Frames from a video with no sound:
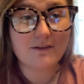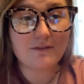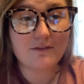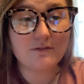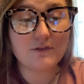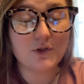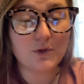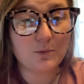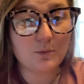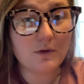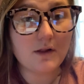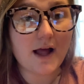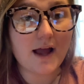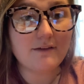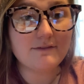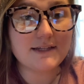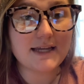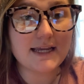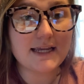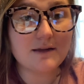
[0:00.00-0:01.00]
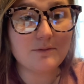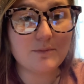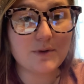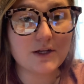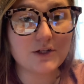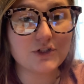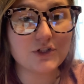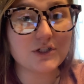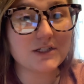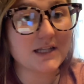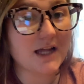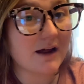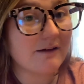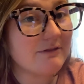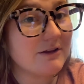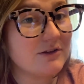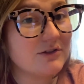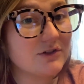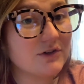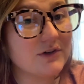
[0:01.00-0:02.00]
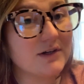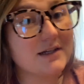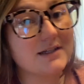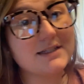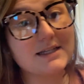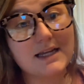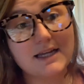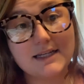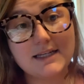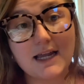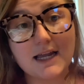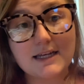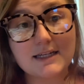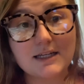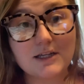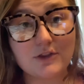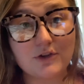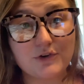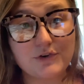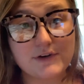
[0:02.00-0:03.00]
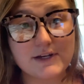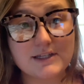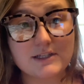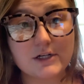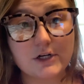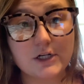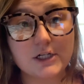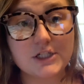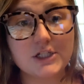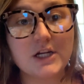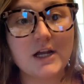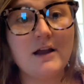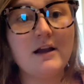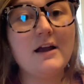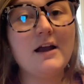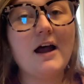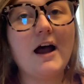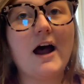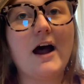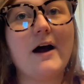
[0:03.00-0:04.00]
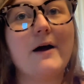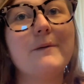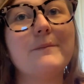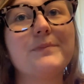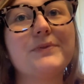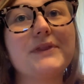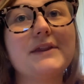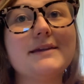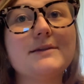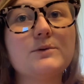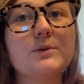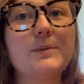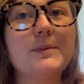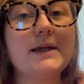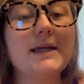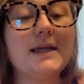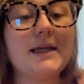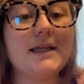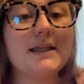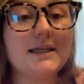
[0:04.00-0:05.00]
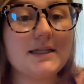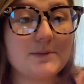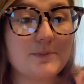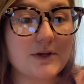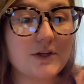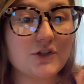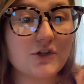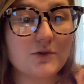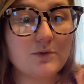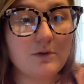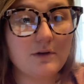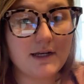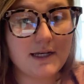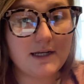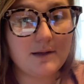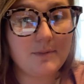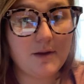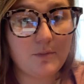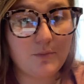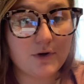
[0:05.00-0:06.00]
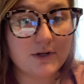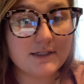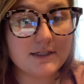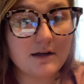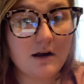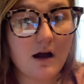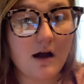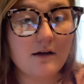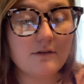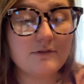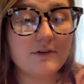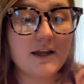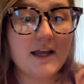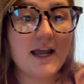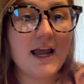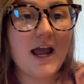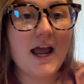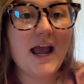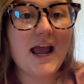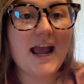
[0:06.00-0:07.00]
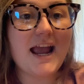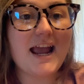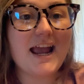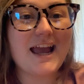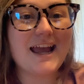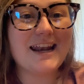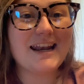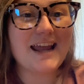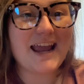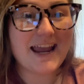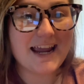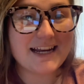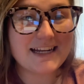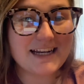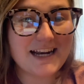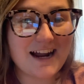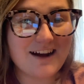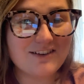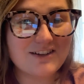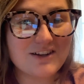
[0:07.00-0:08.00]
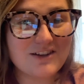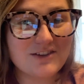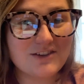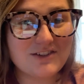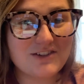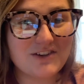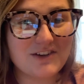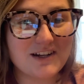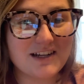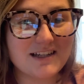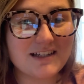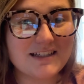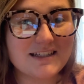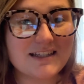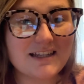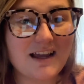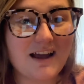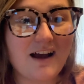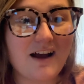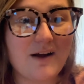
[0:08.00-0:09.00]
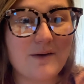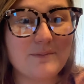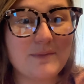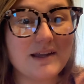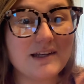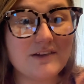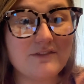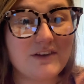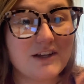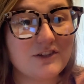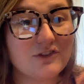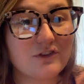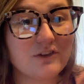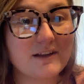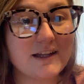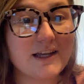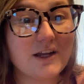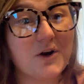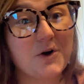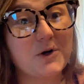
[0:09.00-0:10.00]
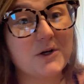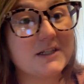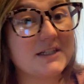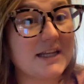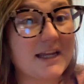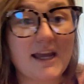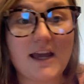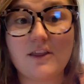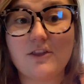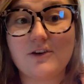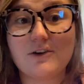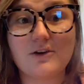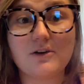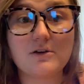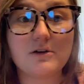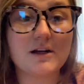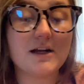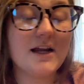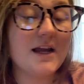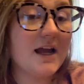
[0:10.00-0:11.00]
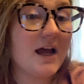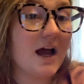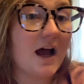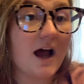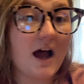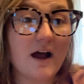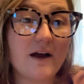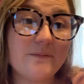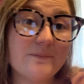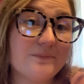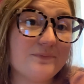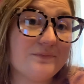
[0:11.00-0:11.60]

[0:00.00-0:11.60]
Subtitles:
you will have taken pictures of the students conducting their research. These pictures will need to be printed off and handed out to the students individually or together, or